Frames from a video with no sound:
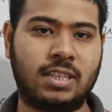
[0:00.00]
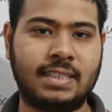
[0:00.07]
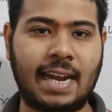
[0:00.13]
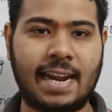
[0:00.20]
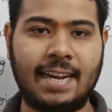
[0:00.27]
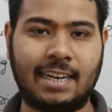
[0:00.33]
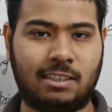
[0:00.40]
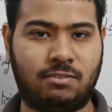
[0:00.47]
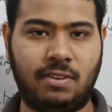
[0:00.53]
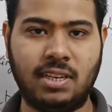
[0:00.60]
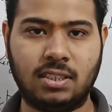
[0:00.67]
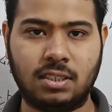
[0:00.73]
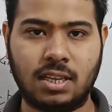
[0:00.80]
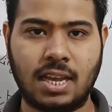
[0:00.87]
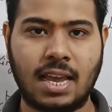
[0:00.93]

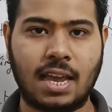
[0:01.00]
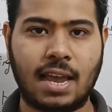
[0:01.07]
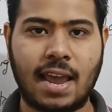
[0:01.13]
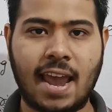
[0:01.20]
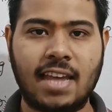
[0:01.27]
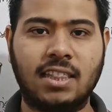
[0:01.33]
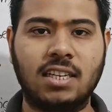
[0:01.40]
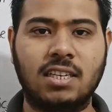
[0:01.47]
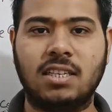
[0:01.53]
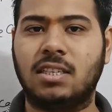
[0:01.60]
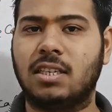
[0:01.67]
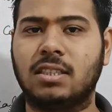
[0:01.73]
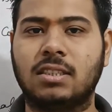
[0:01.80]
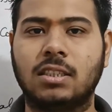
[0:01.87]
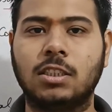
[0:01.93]
dielectrics and the
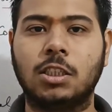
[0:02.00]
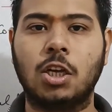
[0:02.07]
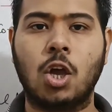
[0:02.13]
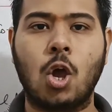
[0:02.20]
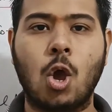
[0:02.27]
resistors